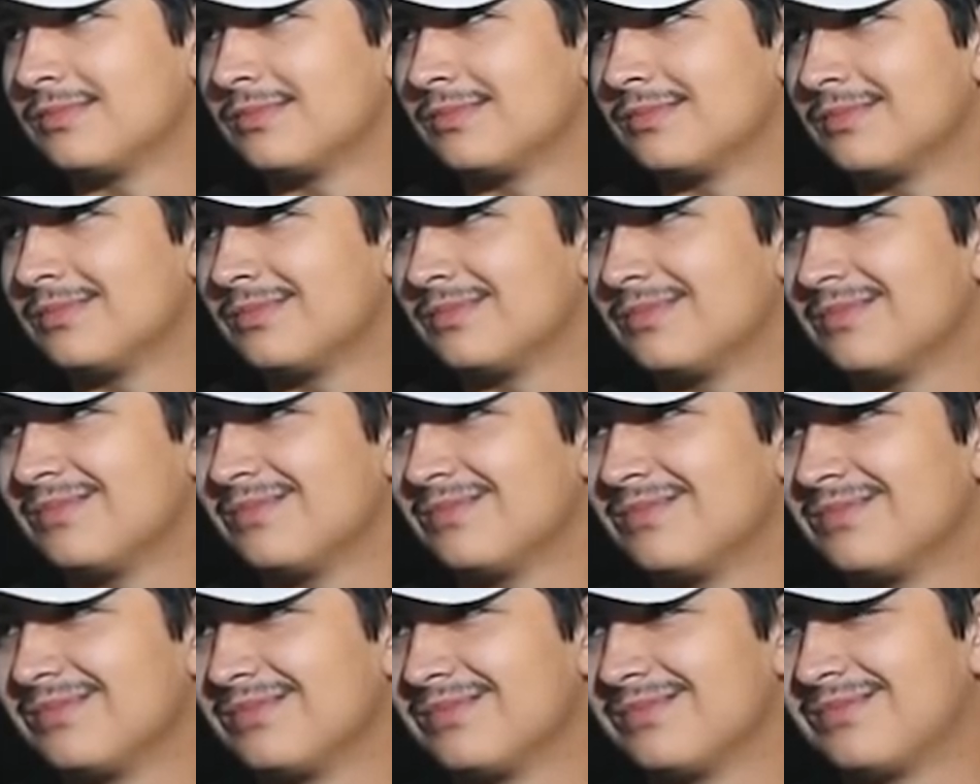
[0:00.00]

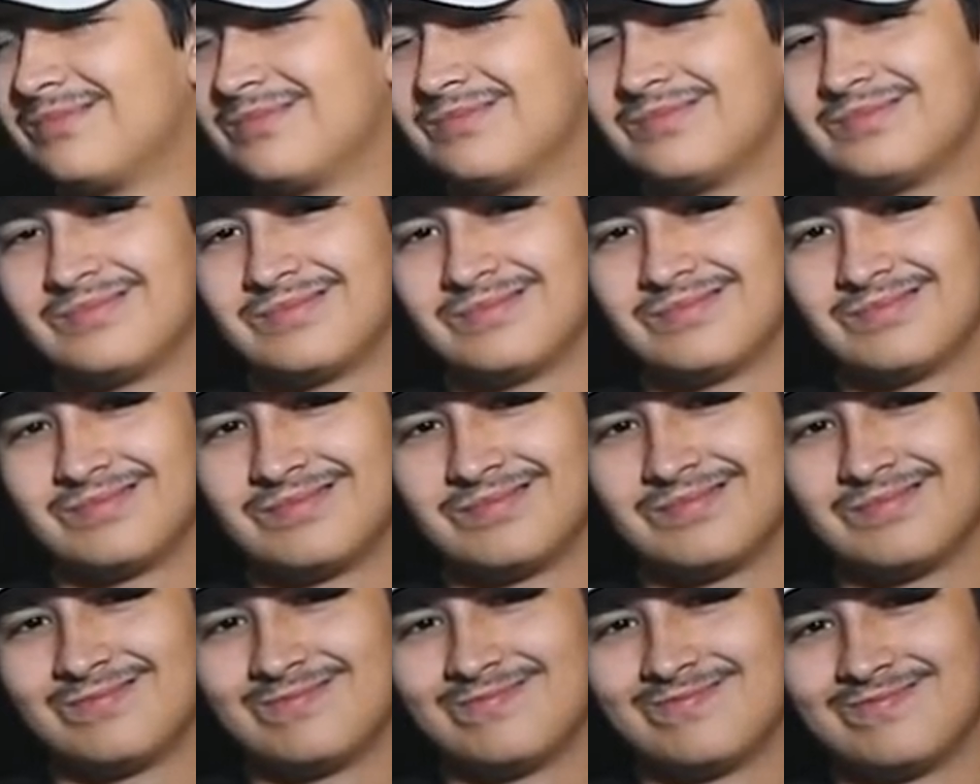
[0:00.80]

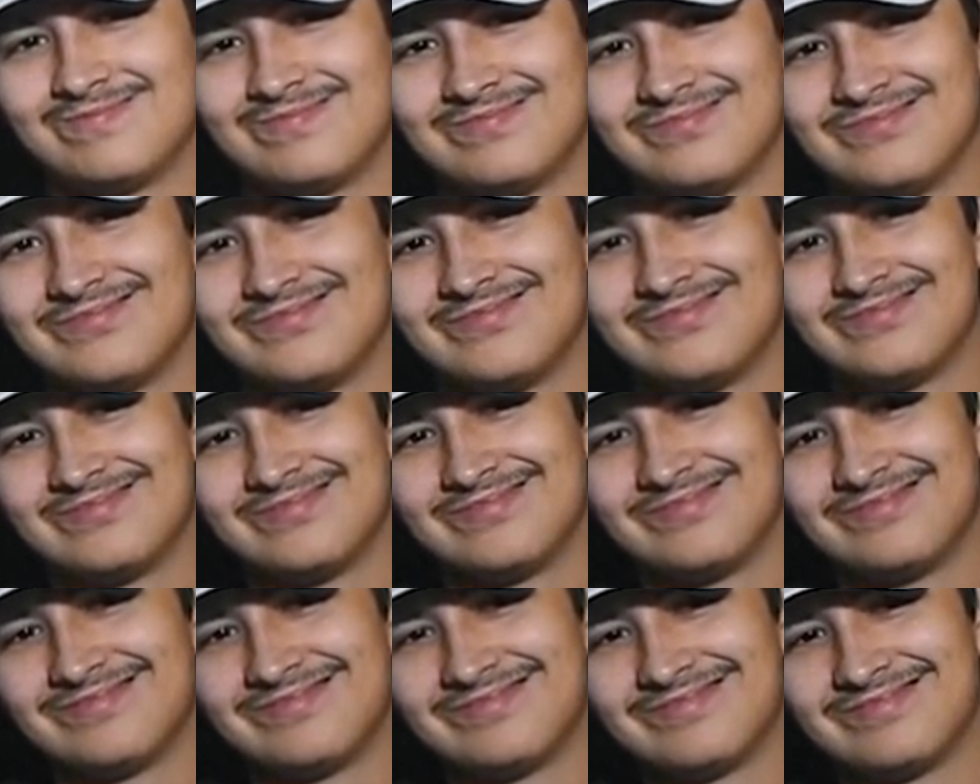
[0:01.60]

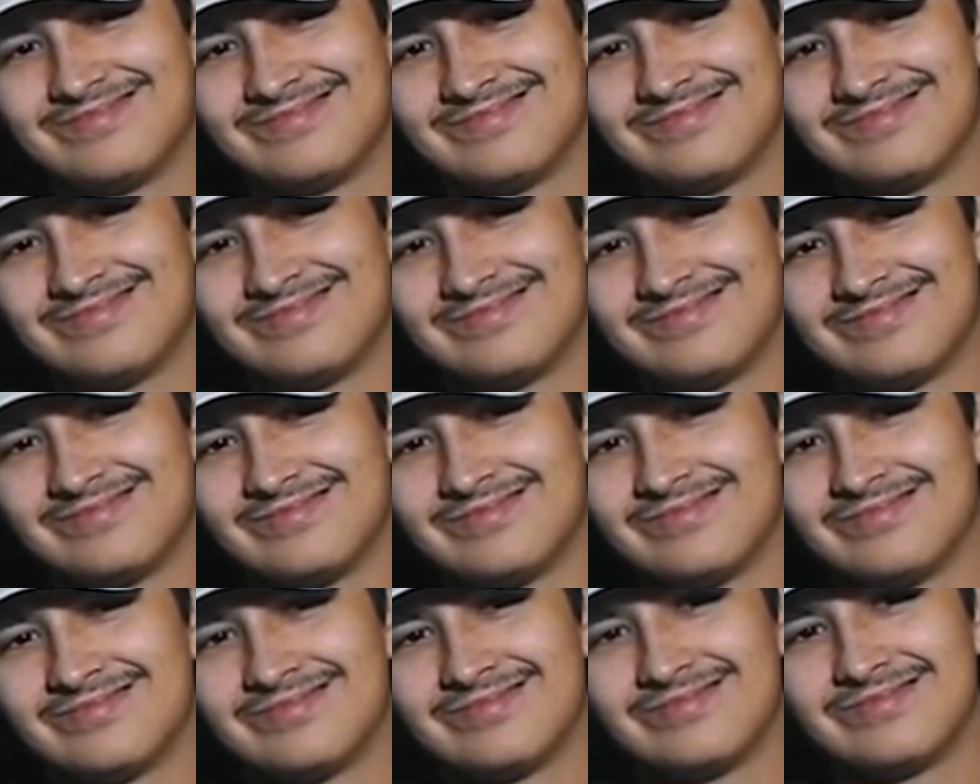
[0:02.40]

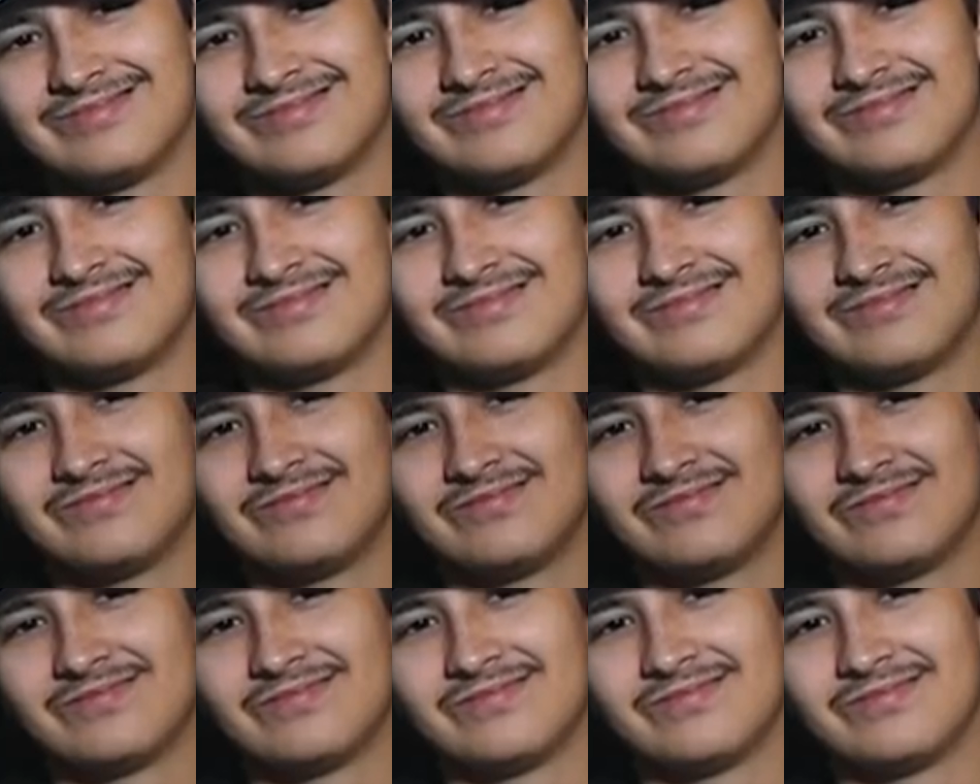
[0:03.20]

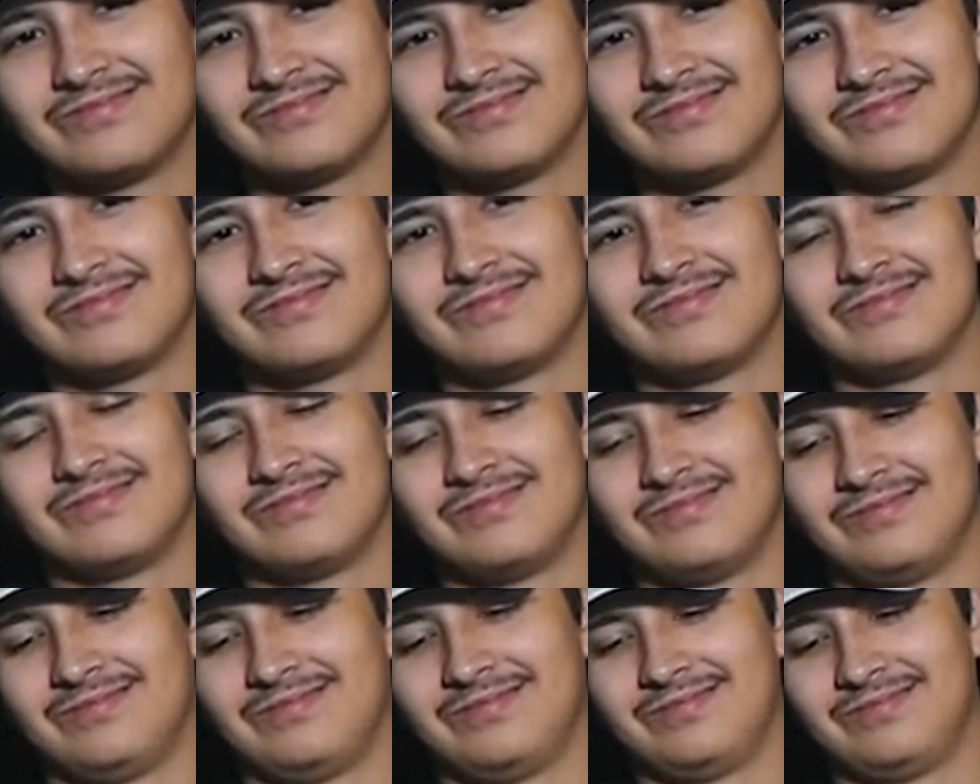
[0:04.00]

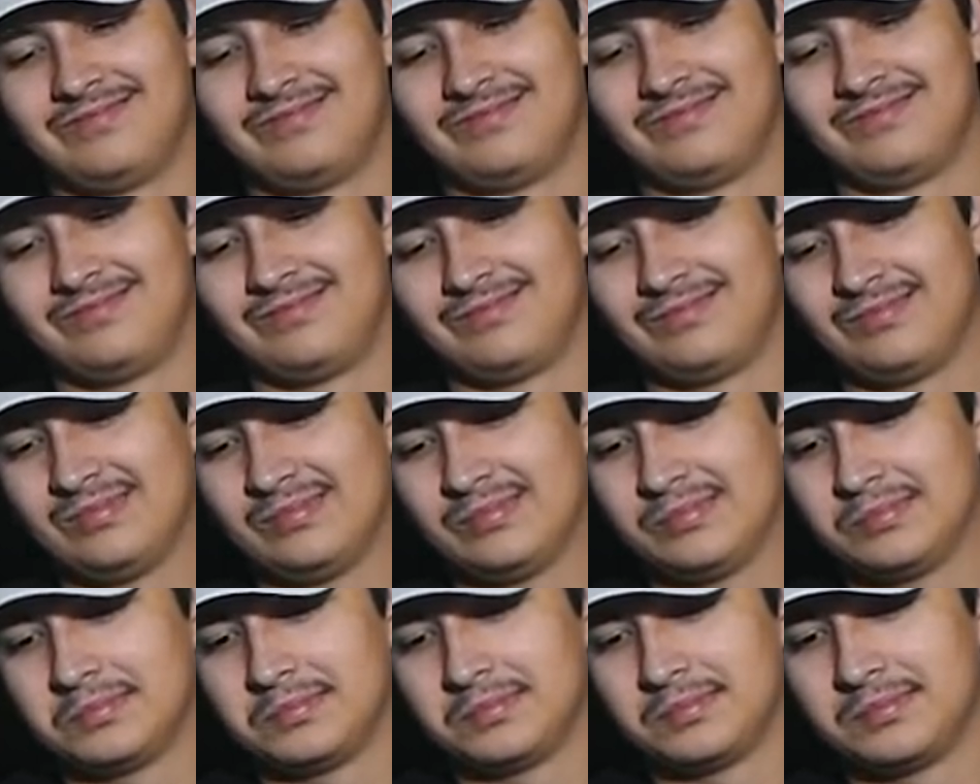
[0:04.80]

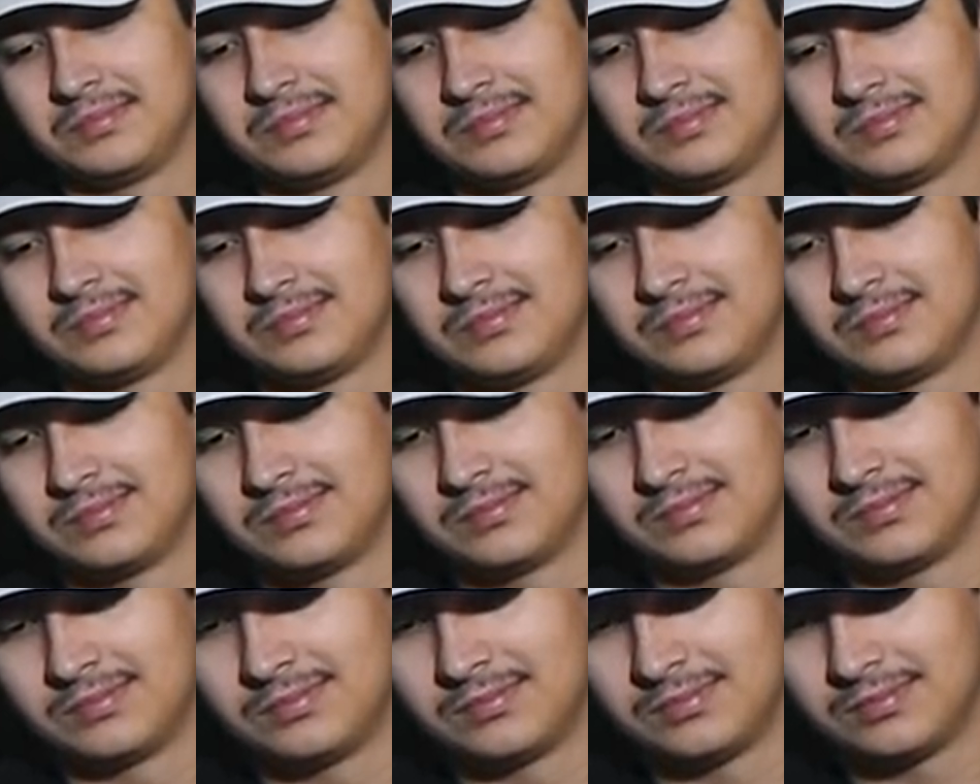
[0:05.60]

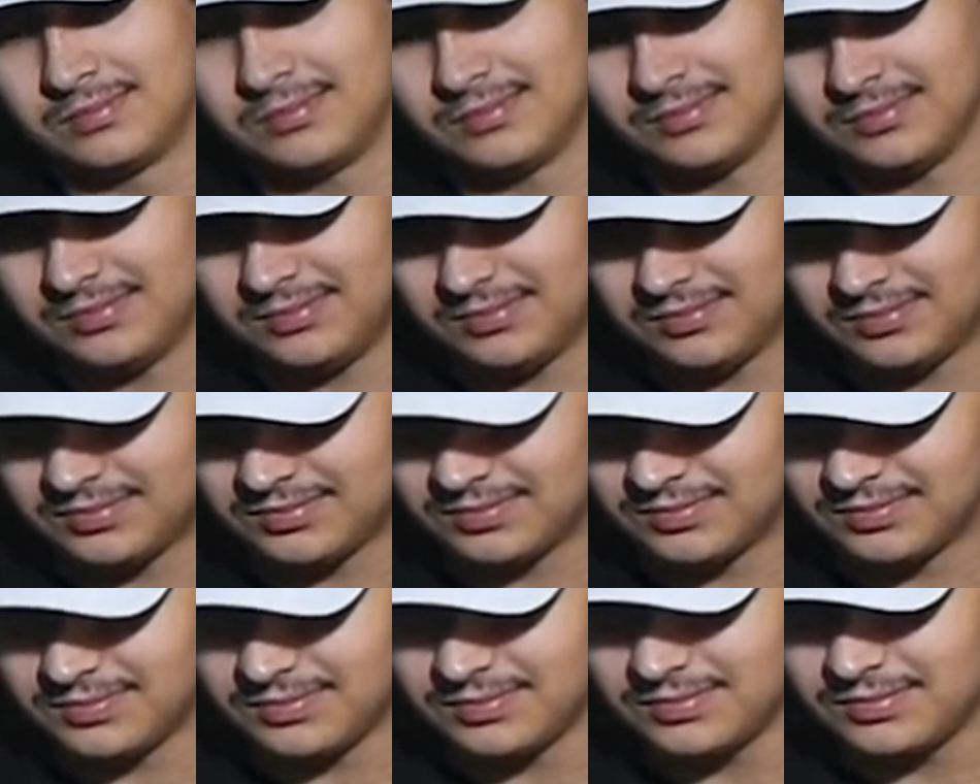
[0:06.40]

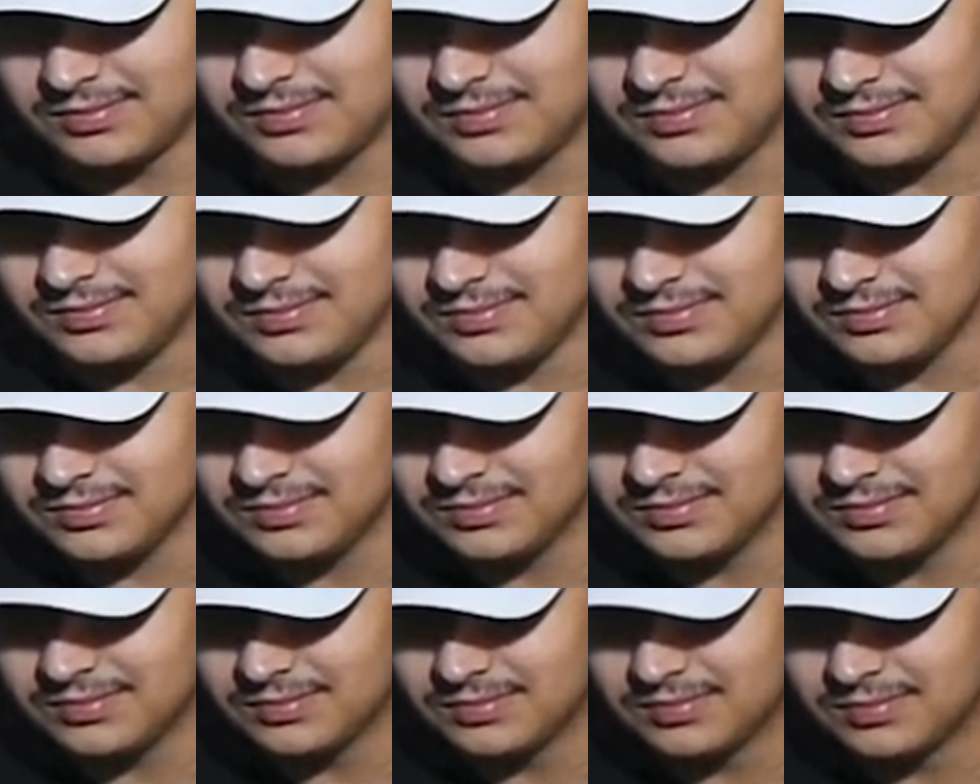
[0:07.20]
(not speaking)